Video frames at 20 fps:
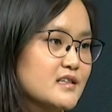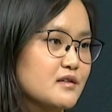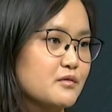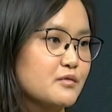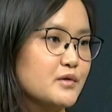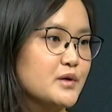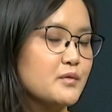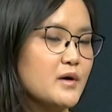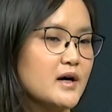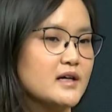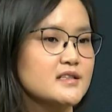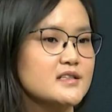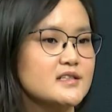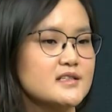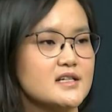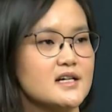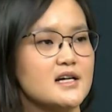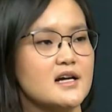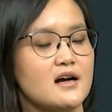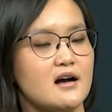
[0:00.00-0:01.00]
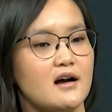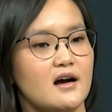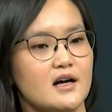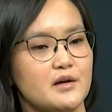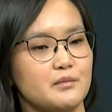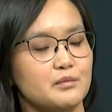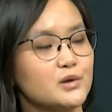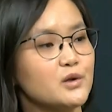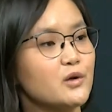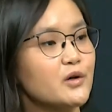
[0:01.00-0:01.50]
We want
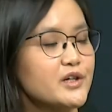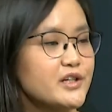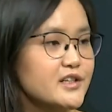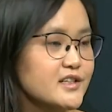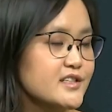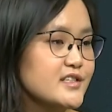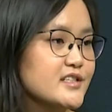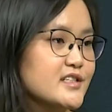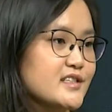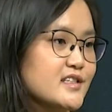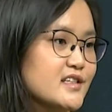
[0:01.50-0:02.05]
employers